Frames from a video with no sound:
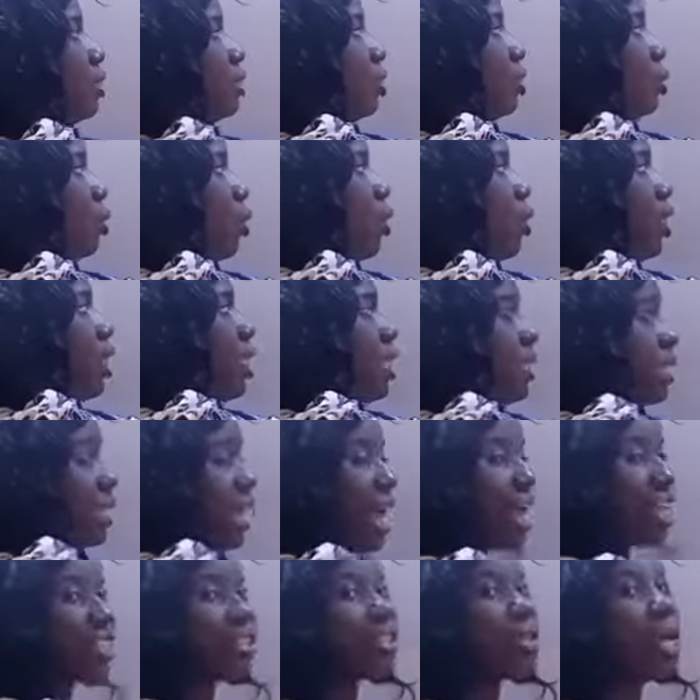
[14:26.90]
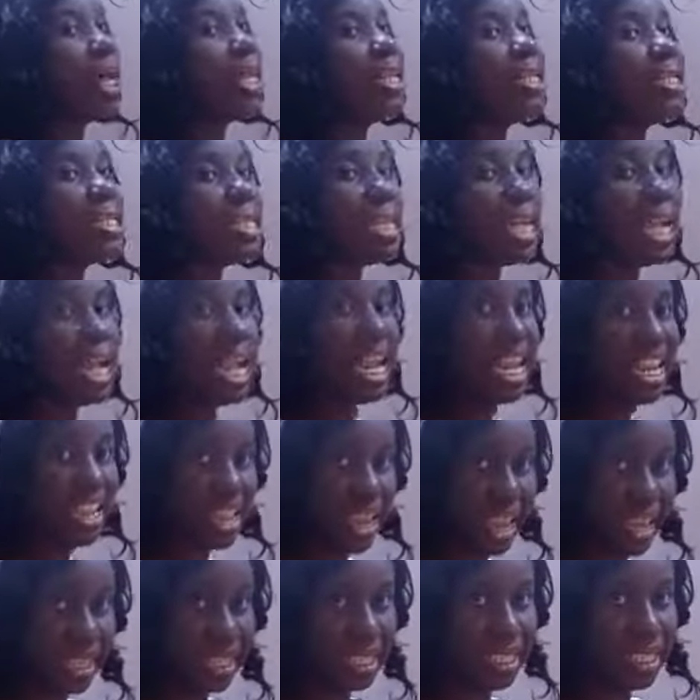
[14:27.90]
So it's actually the
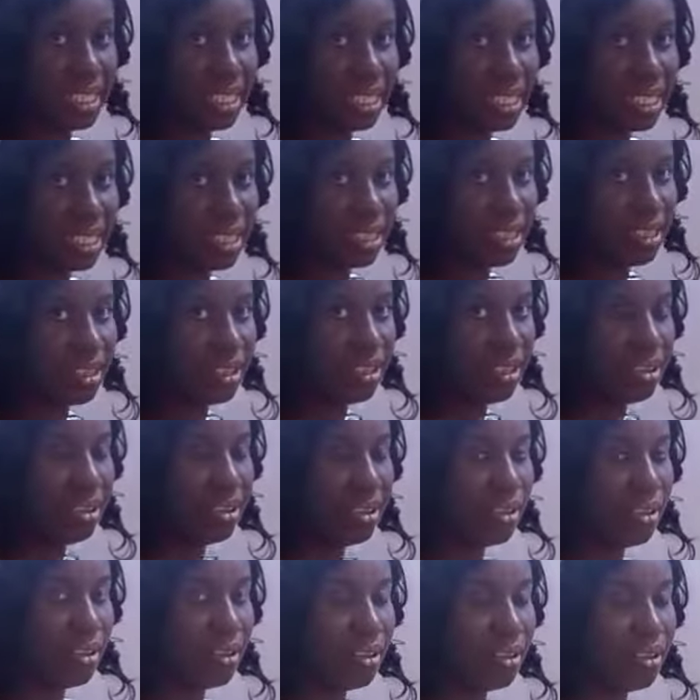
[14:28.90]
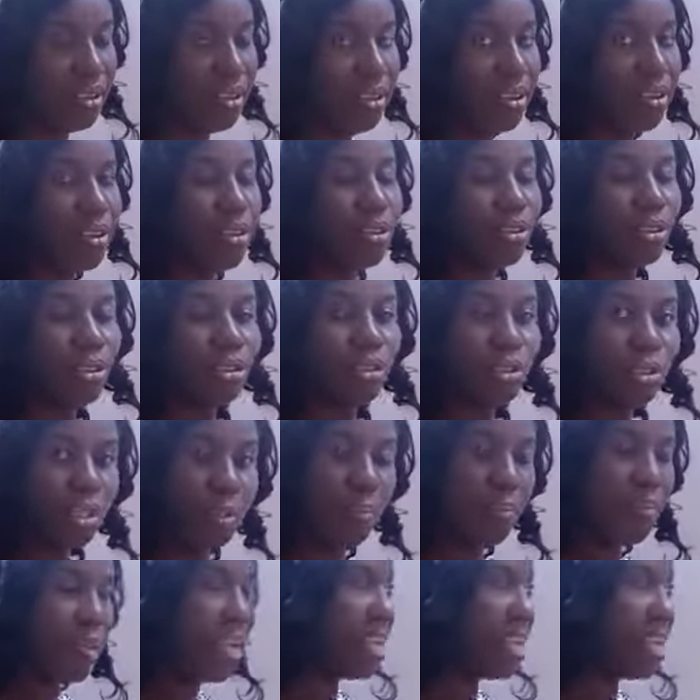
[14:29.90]
index to the